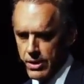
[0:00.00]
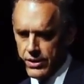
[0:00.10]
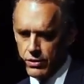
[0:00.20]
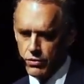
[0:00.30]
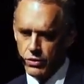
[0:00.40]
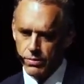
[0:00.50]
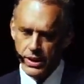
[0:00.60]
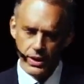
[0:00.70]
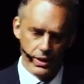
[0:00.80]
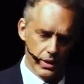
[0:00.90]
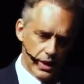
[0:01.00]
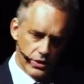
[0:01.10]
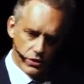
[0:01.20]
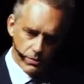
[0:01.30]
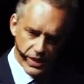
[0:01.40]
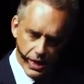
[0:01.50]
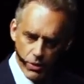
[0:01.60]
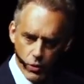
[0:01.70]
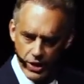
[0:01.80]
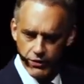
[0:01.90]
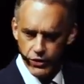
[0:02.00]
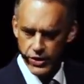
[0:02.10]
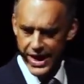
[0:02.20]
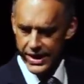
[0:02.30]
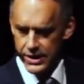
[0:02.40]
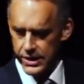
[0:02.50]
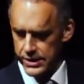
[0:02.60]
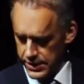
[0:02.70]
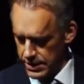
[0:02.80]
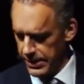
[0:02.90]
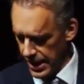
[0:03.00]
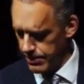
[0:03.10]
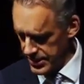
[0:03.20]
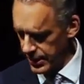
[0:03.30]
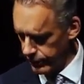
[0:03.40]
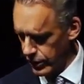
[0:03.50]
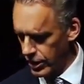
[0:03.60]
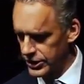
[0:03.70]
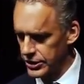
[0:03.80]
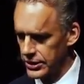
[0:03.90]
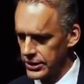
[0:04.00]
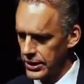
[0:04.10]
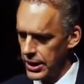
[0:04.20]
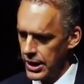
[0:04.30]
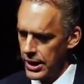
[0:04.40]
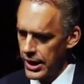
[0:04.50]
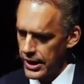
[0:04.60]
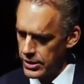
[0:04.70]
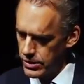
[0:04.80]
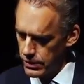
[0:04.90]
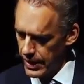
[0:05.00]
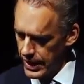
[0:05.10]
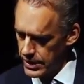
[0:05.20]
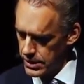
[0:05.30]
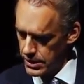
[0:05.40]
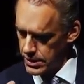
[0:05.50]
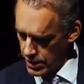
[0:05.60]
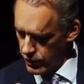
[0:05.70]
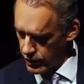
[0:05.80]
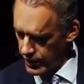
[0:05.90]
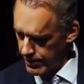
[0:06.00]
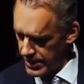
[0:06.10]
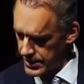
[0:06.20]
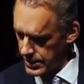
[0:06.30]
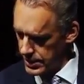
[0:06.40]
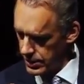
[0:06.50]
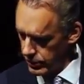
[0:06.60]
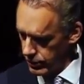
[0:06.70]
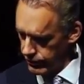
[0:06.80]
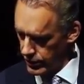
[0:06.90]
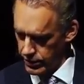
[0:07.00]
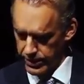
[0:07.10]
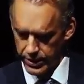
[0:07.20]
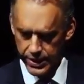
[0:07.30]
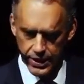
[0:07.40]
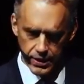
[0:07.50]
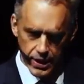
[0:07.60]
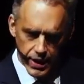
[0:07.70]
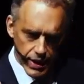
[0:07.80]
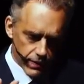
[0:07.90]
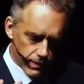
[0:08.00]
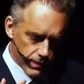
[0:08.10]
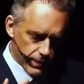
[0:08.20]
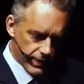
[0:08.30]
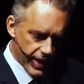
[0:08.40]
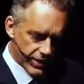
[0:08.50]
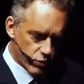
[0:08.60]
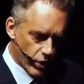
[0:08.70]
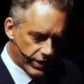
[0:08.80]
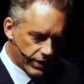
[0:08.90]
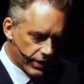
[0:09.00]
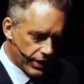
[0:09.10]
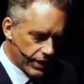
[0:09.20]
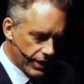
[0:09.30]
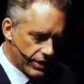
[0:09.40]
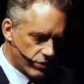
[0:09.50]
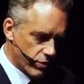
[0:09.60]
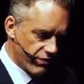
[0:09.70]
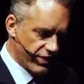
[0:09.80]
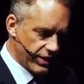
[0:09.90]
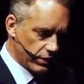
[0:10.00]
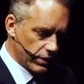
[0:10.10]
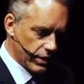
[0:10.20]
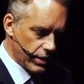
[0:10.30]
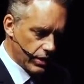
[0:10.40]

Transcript: by the group. And so to become aware of your nakedness is to become self-conscious and to know your limits and to know your vulnerability. And that's what is revealed